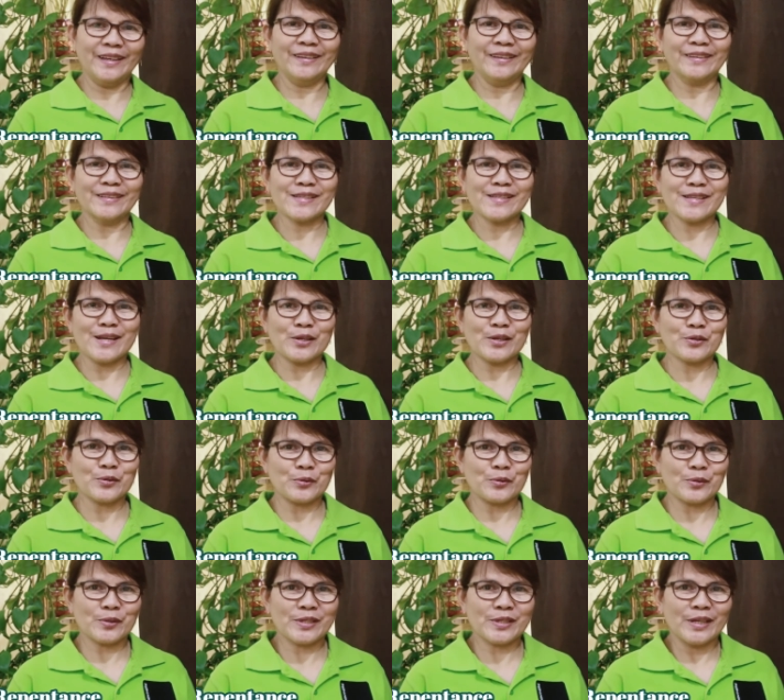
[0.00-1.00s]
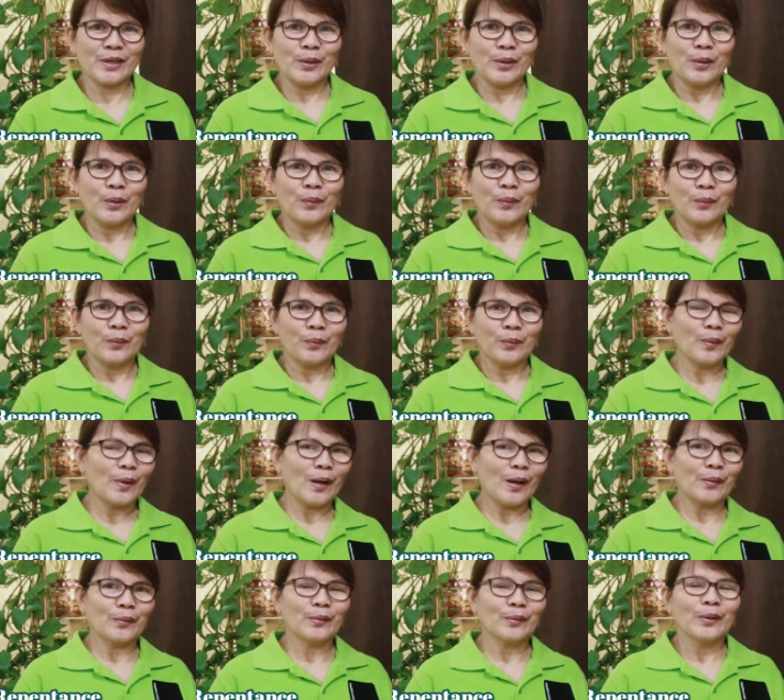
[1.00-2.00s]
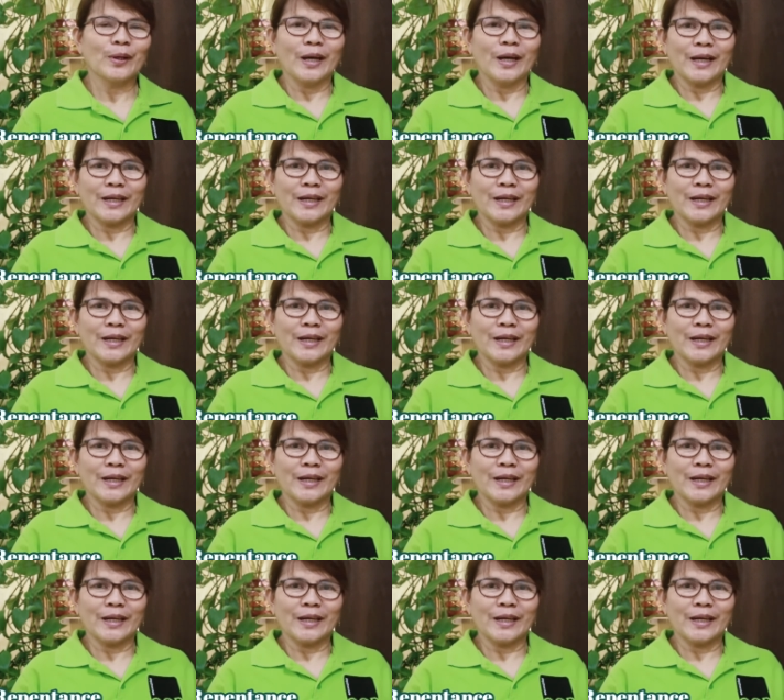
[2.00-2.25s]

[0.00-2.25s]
Intercessors. Wow,